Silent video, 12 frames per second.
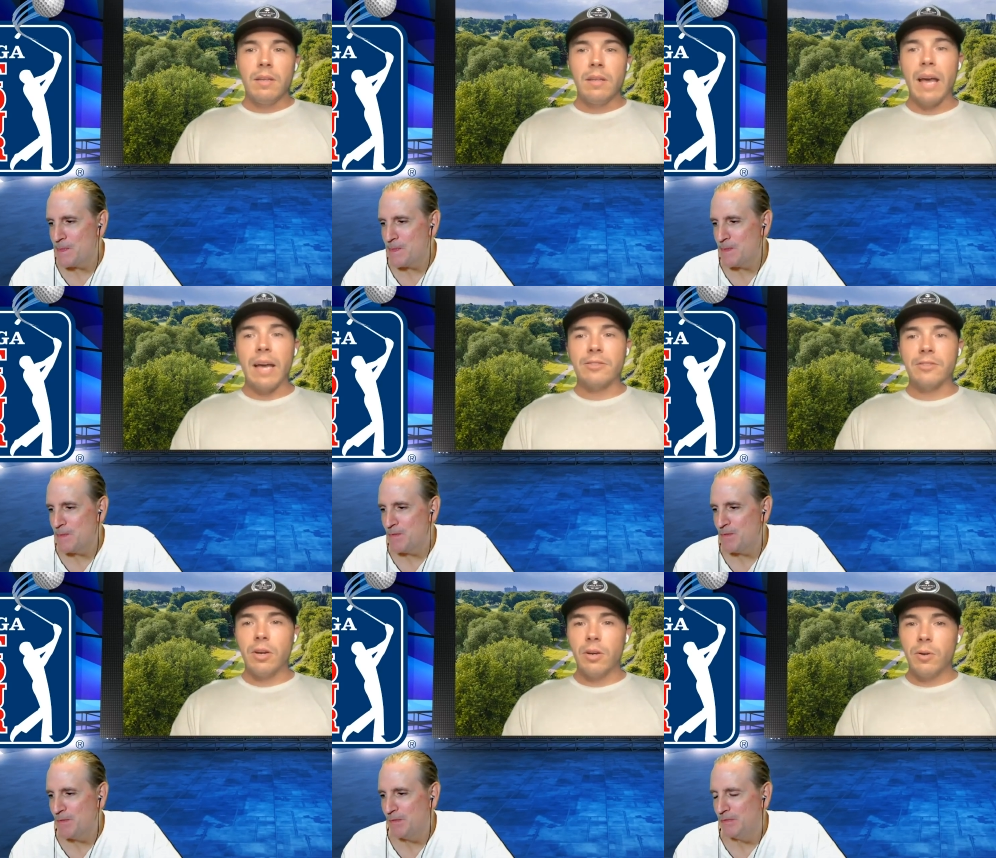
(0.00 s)
Speaker 1: Yeah,
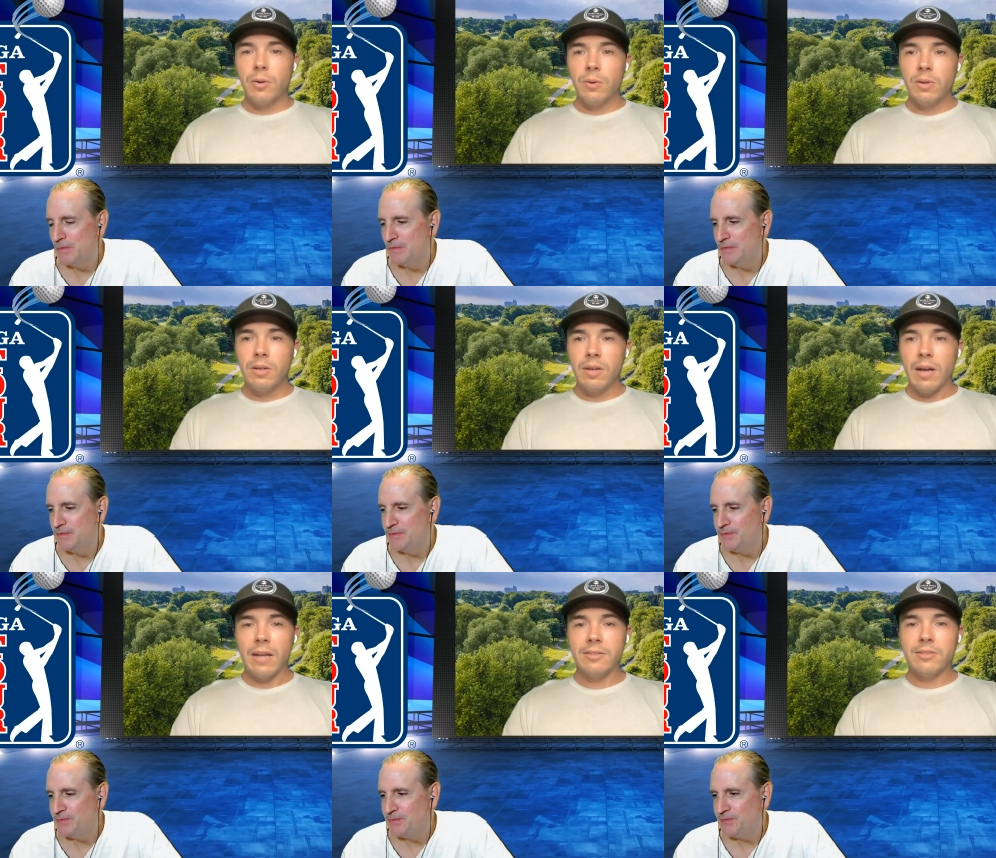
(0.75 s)
so
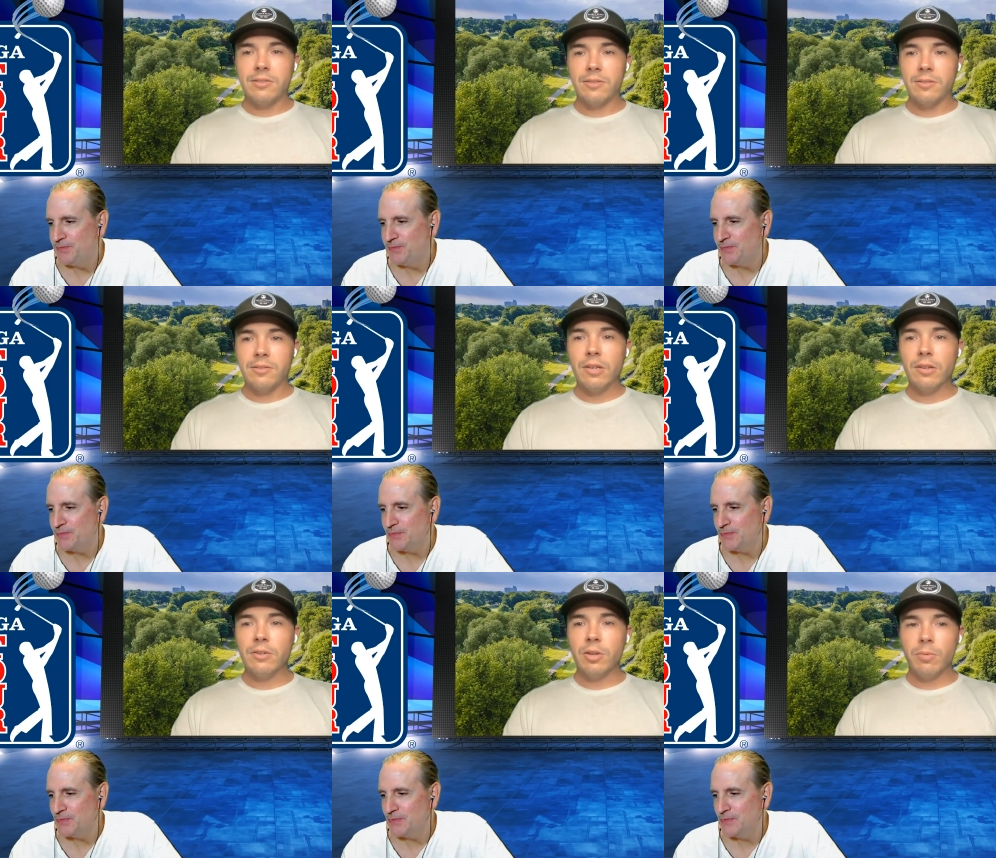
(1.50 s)
I
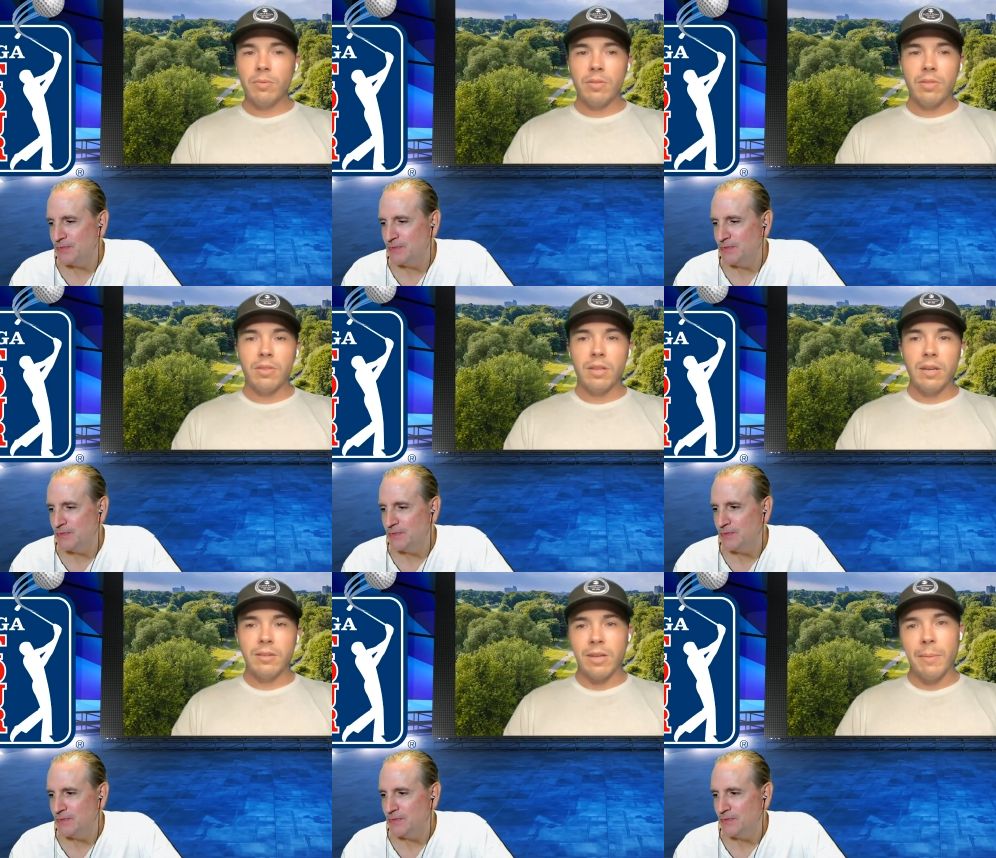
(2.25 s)
still don't
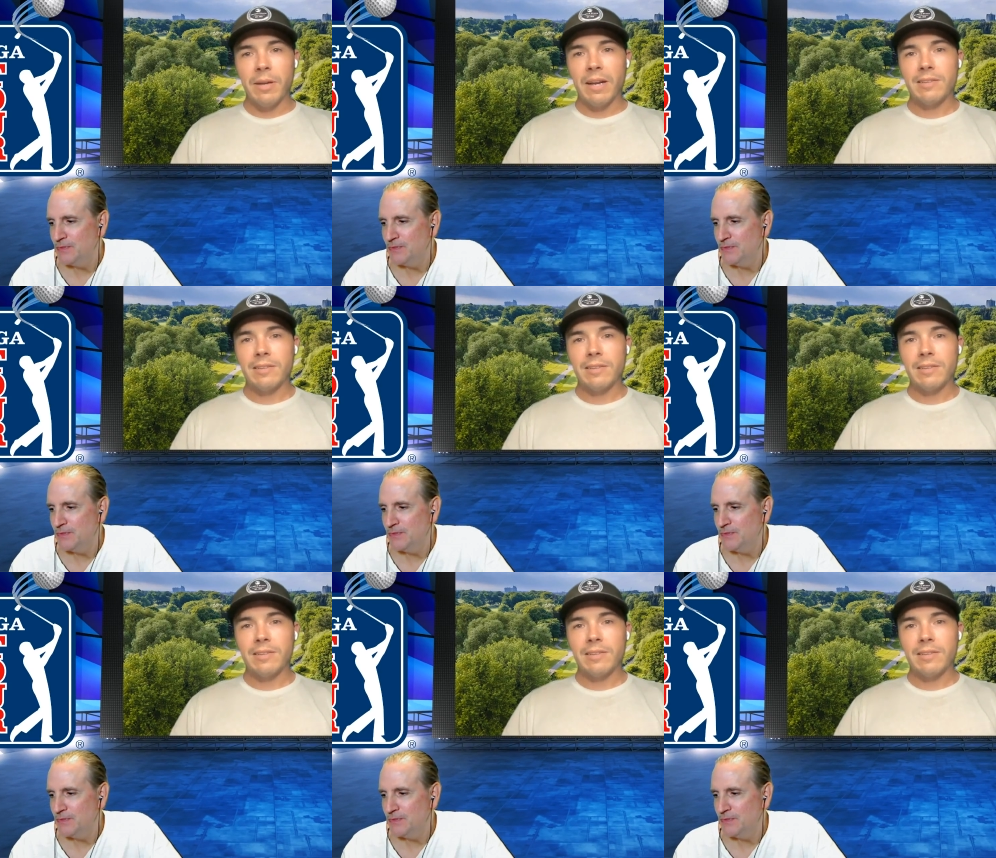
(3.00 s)
think. So I mean, I